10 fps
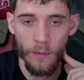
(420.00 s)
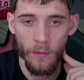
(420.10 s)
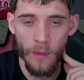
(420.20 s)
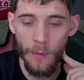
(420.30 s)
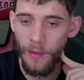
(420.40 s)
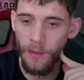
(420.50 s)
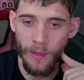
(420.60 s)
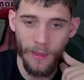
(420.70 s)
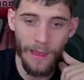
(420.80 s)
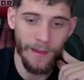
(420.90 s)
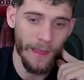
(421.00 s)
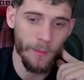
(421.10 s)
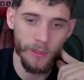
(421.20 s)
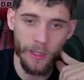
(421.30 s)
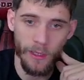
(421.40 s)
I mean, look at that
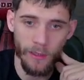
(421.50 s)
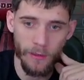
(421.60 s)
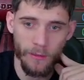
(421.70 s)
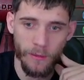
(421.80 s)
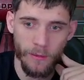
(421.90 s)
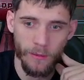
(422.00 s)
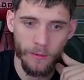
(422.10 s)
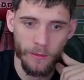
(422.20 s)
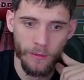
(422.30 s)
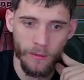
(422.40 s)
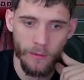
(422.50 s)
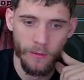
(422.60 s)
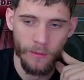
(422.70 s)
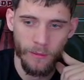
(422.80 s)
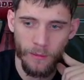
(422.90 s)
damage, guys.
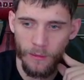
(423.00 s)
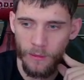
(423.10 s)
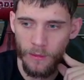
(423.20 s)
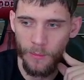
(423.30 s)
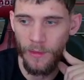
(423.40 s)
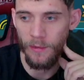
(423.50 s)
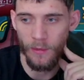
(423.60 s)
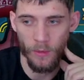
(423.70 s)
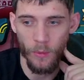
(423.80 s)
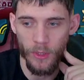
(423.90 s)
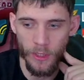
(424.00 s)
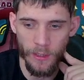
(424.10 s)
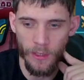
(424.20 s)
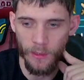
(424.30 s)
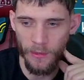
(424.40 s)
I mean, a squishy
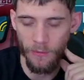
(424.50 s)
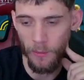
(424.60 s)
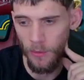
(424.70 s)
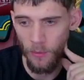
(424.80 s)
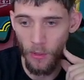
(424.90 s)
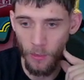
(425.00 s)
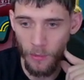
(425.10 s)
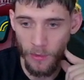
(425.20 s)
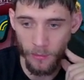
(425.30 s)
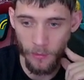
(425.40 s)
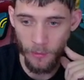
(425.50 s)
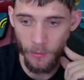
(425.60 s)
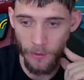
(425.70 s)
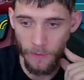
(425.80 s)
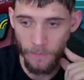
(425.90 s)
team, except for Mithrala, possibly,
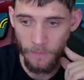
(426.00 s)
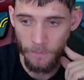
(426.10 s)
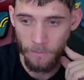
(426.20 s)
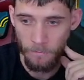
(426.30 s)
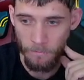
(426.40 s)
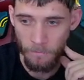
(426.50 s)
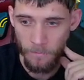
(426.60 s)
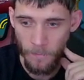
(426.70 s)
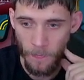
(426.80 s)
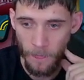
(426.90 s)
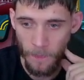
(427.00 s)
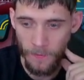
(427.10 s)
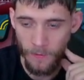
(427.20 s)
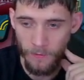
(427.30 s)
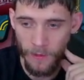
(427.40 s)
but...
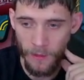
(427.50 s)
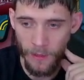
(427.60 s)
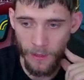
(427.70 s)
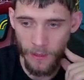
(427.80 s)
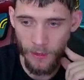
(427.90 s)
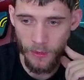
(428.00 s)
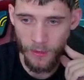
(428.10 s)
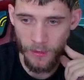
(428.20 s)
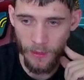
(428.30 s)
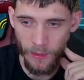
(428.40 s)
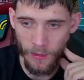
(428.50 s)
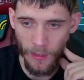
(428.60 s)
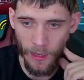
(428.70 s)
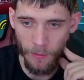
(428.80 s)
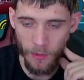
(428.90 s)
That's a very interesting
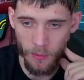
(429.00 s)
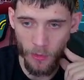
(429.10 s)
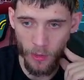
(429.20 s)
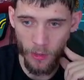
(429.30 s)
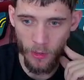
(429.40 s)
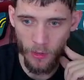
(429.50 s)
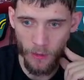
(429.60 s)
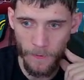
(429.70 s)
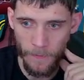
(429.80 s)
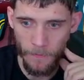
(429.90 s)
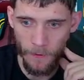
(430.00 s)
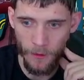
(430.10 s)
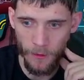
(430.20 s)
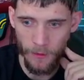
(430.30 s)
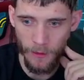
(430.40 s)
damage marker
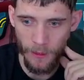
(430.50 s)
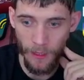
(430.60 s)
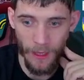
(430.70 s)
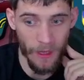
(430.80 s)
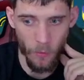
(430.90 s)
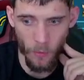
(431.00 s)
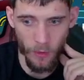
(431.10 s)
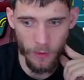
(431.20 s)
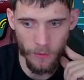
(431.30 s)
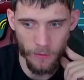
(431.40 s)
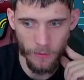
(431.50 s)
on an A1.